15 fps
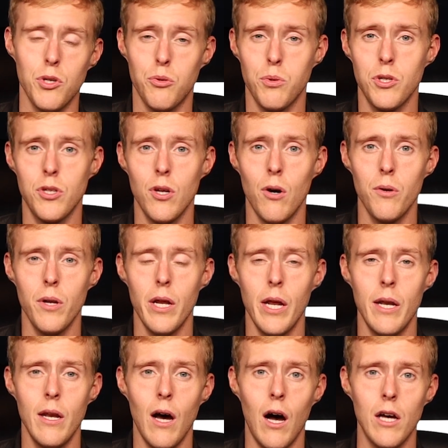which
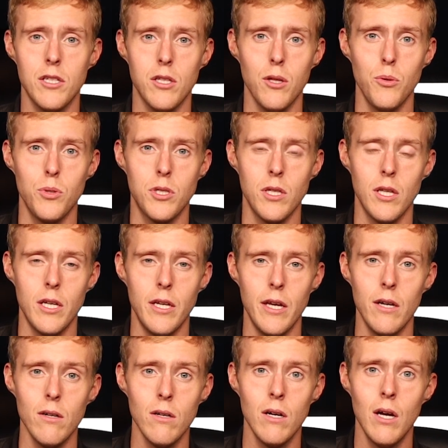resulted in us losing the
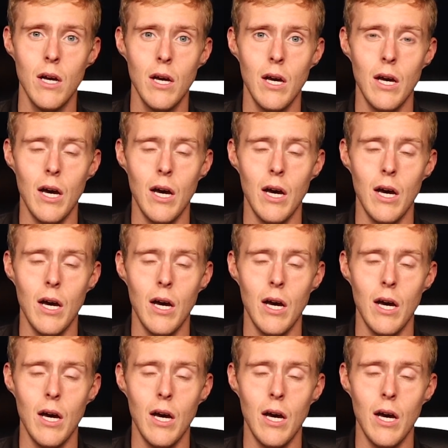deal.